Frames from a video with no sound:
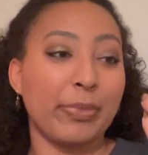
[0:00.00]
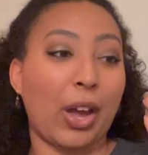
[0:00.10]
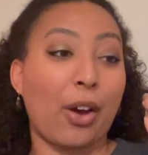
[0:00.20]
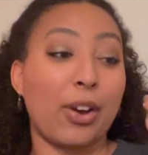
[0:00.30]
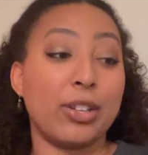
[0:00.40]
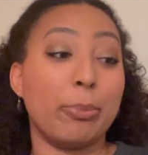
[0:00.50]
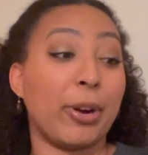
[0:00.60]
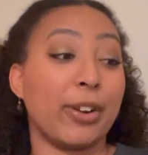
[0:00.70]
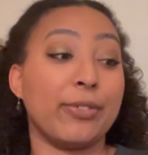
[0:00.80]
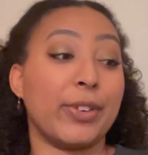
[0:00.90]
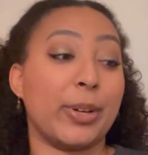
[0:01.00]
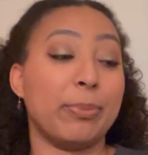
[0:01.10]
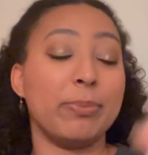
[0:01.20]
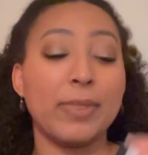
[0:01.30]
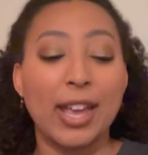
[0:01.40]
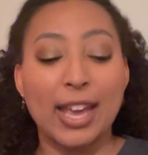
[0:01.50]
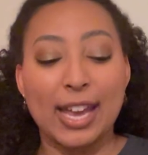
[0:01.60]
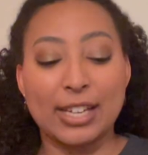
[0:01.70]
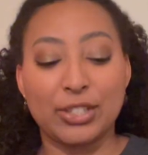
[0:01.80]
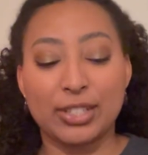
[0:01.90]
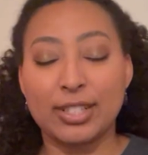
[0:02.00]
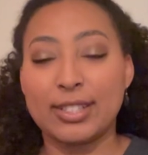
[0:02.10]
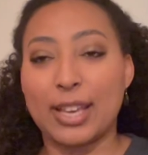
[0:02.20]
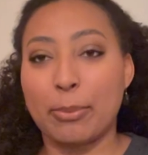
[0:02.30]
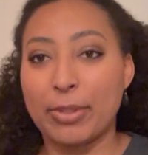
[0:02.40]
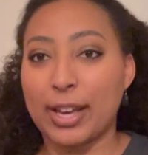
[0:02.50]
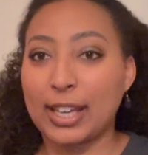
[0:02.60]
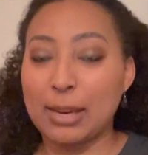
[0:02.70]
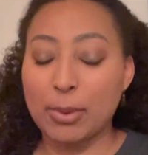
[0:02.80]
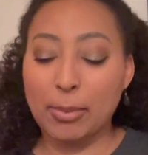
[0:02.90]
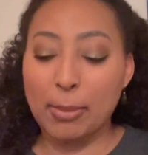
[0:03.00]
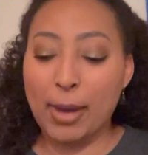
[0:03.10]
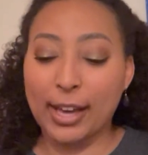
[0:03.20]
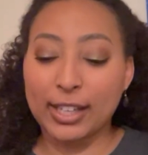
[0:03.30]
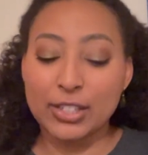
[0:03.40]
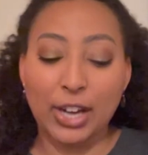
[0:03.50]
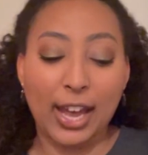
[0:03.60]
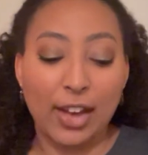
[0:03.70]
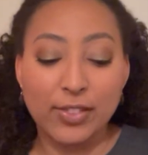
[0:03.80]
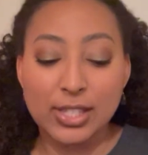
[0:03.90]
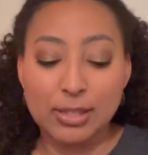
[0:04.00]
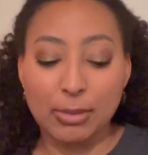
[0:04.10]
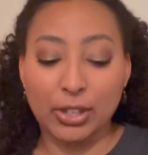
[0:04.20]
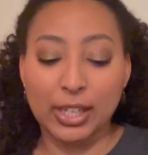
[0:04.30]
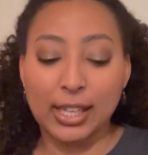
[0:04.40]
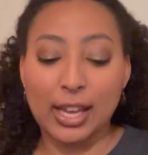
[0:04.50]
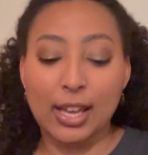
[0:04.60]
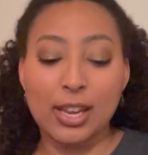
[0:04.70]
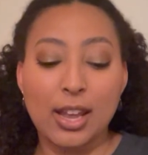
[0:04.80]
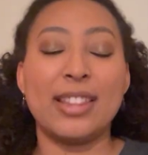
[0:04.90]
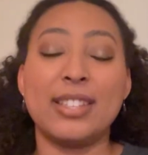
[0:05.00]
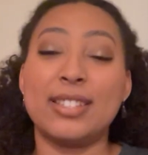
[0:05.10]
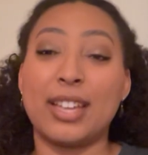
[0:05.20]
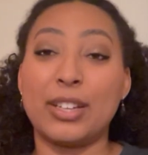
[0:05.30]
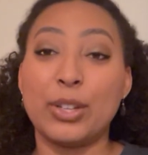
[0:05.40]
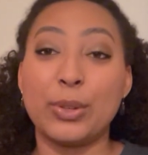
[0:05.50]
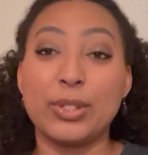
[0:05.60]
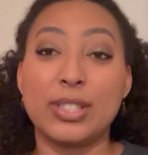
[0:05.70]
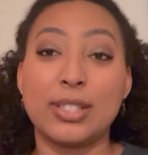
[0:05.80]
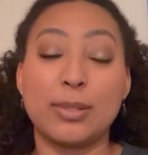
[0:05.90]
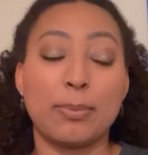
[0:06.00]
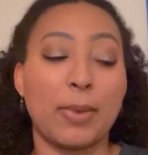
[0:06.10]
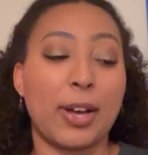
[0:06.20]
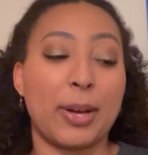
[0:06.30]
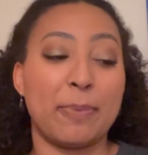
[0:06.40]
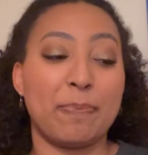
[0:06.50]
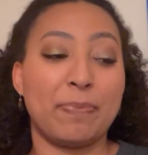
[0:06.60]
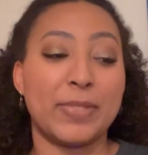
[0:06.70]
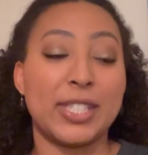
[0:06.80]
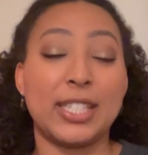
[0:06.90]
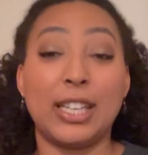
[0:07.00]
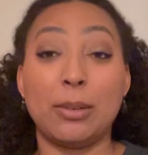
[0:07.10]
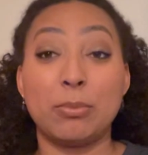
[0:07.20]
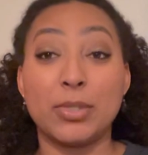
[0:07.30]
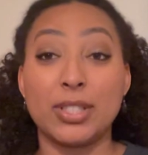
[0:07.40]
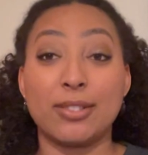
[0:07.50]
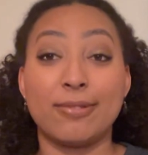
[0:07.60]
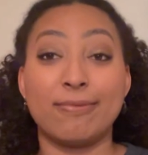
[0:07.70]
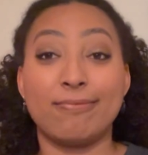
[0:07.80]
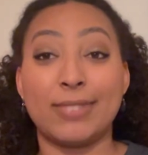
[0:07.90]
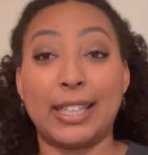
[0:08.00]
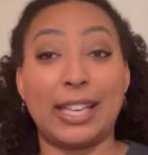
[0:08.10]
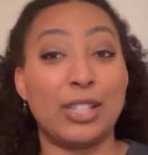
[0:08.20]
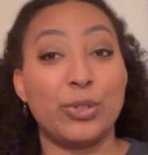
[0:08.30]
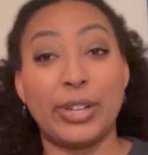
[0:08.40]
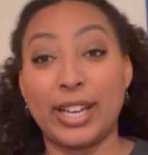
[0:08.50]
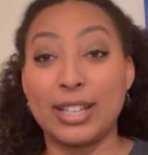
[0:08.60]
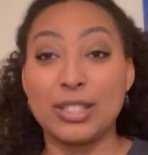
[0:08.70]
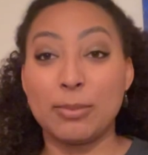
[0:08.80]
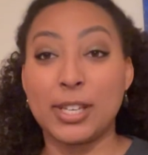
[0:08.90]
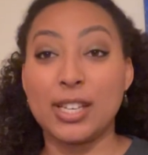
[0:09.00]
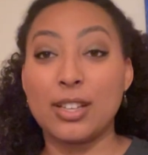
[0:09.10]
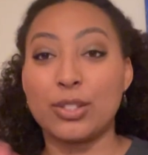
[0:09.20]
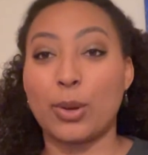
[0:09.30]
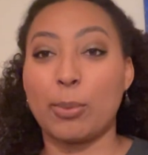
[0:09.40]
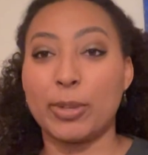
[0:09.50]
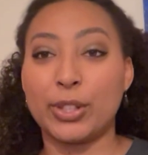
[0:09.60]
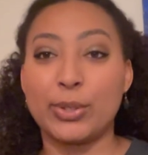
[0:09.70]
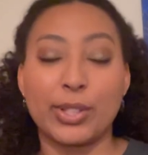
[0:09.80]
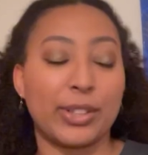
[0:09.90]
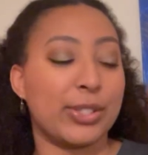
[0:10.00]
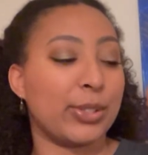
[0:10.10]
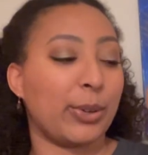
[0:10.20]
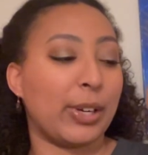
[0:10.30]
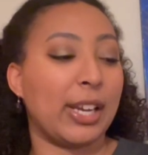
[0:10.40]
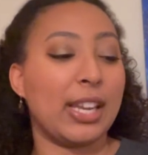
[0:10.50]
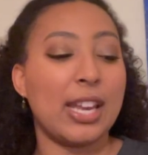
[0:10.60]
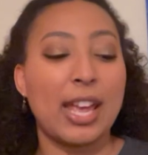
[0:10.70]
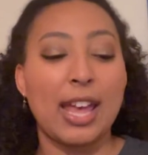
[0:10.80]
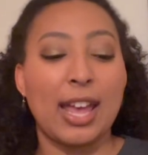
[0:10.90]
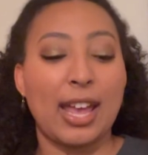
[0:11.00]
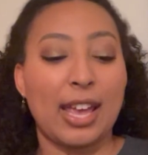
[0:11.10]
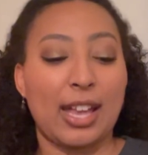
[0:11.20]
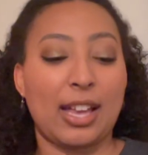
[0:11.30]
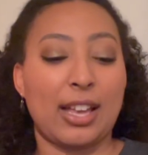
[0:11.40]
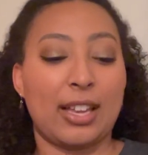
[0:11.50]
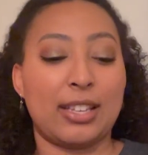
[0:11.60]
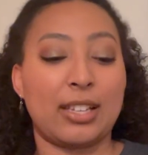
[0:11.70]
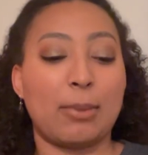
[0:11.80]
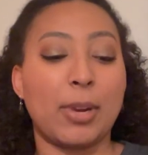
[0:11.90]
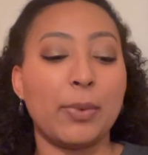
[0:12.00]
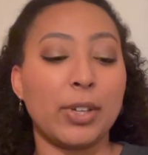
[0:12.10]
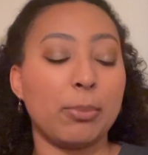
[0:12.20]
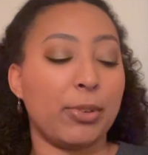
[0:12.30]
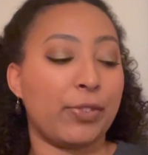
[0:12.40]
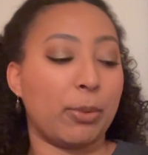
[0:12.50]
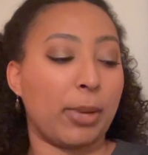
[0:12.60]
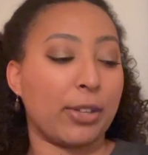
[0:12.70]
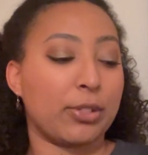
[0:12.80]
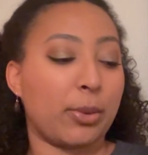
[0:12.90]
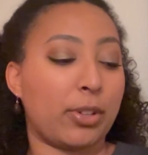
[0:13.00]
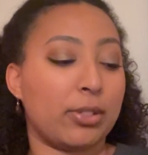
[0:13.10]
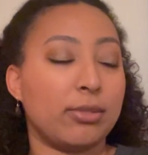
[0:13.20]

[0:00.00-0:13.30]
de parfum. It's just a sample that came in my package. I haven't smelled it yet. The scent notes seemed like intriguing to me, so I'll put those on the screen. And I'm not wearing perfume now, so I'll...